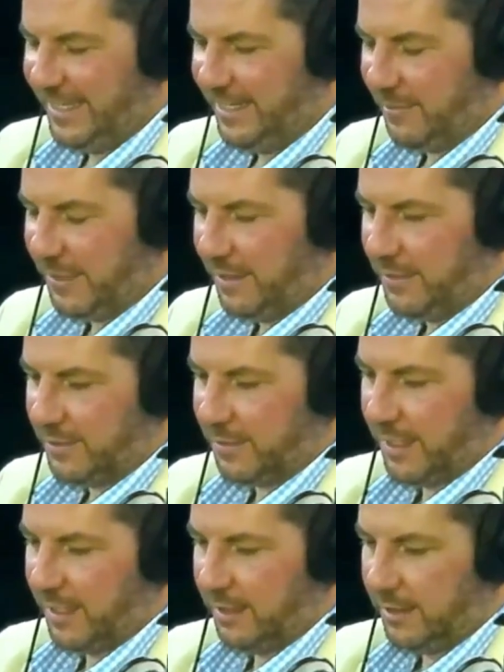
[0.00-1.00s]
Yeah. I mean, that was
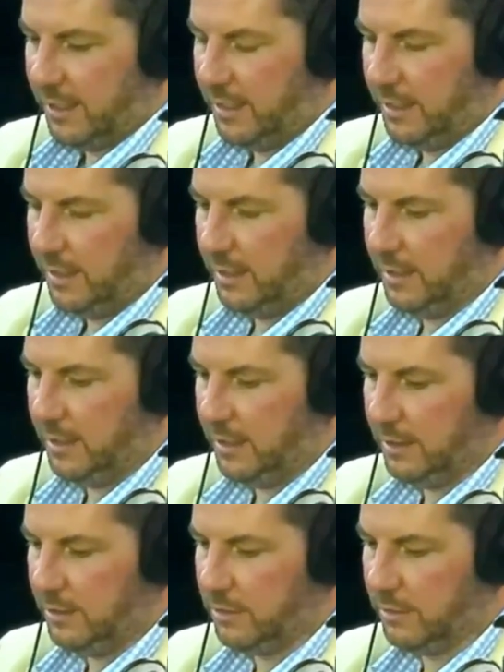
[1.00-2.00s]
around
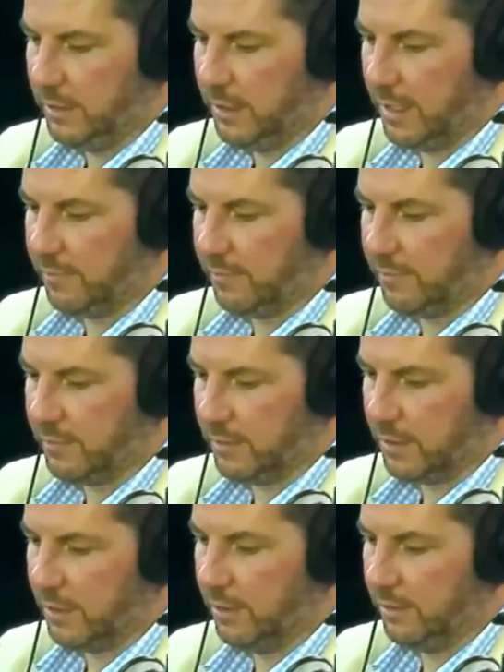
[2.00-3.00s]
shortly after
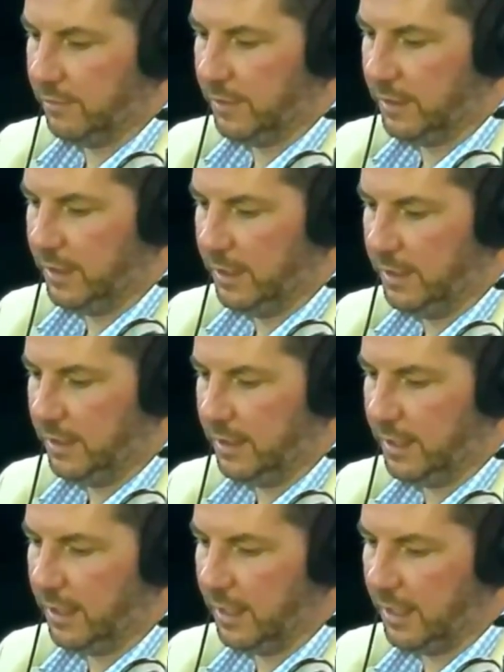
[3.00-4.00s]
COVID.
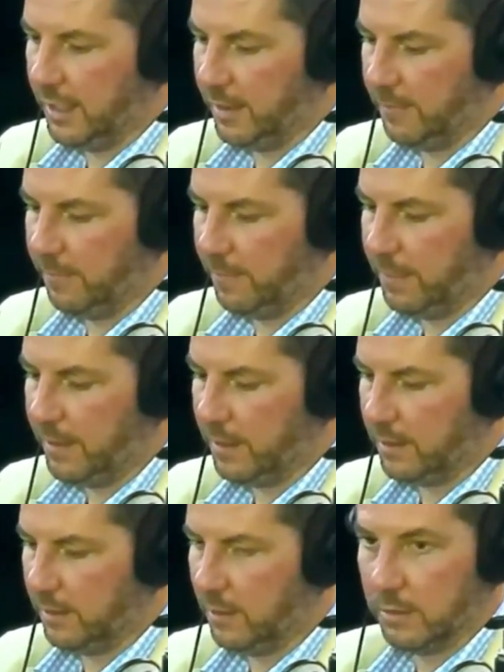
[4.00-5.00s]

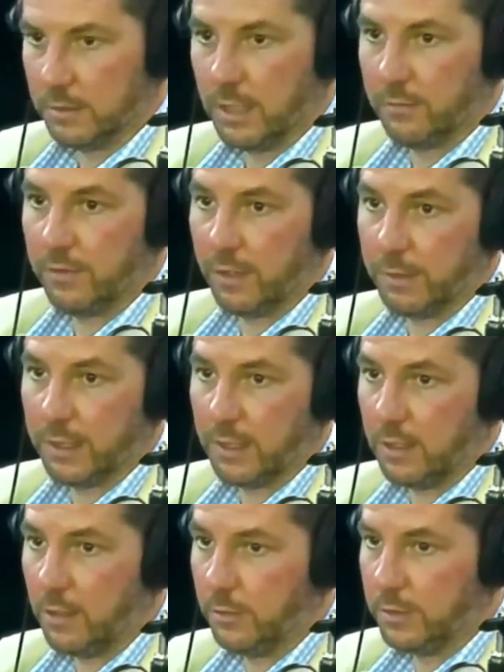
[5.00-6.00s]
Longtime family
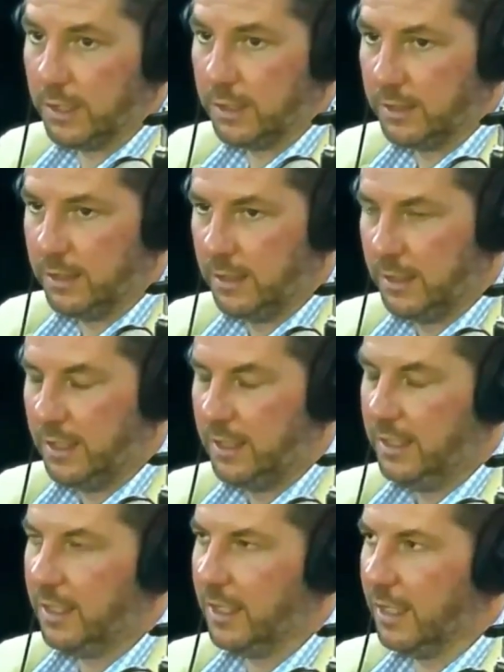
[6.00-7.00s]
that owned it.
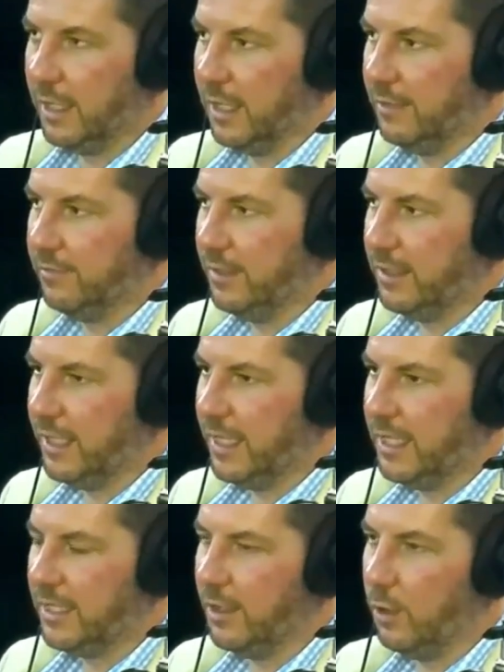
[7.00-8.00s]
Funny, they
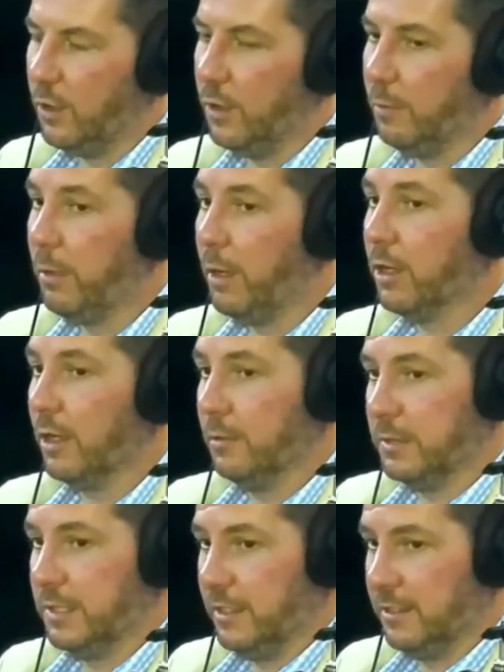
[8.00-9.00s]
had a bar
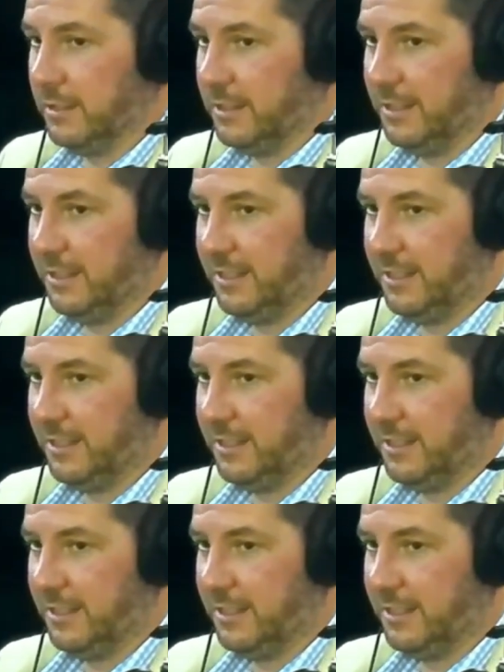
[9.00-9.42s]
upstairs.